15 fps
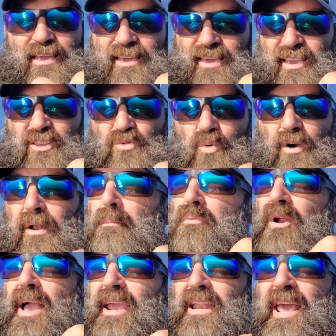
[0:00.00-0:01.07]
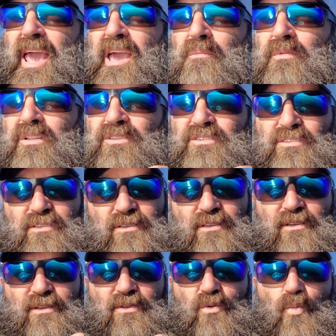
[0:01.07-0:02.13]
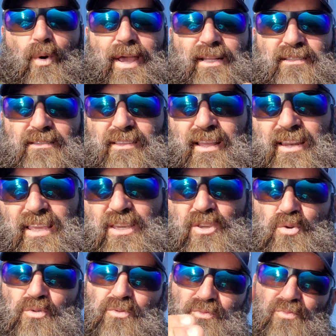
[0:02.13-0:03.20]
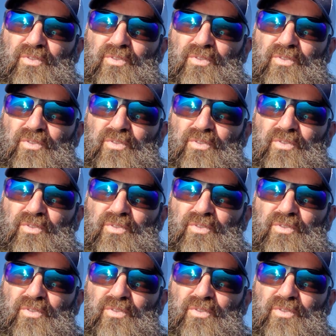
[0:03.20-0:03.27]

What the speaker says: is one of Brian Hammond's weights that you